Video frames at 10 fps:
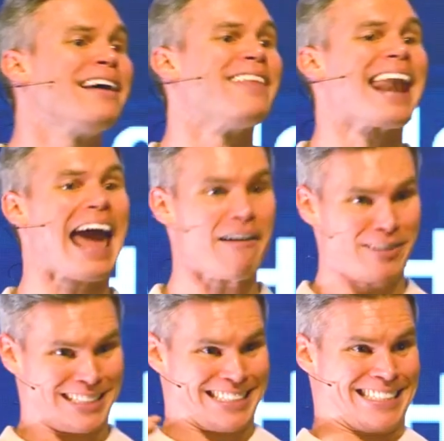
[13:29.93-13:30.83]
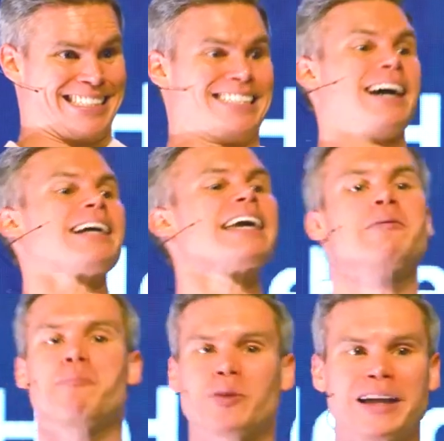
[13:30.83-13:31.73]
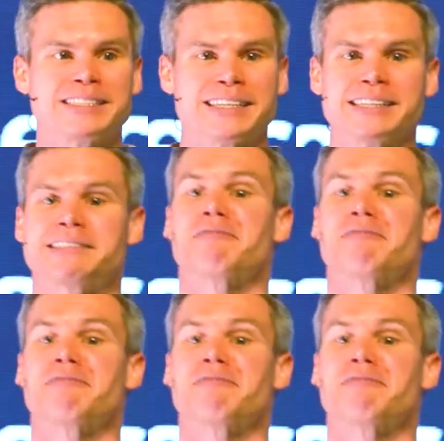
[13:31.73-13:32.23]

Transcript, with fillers: that have us stuck in places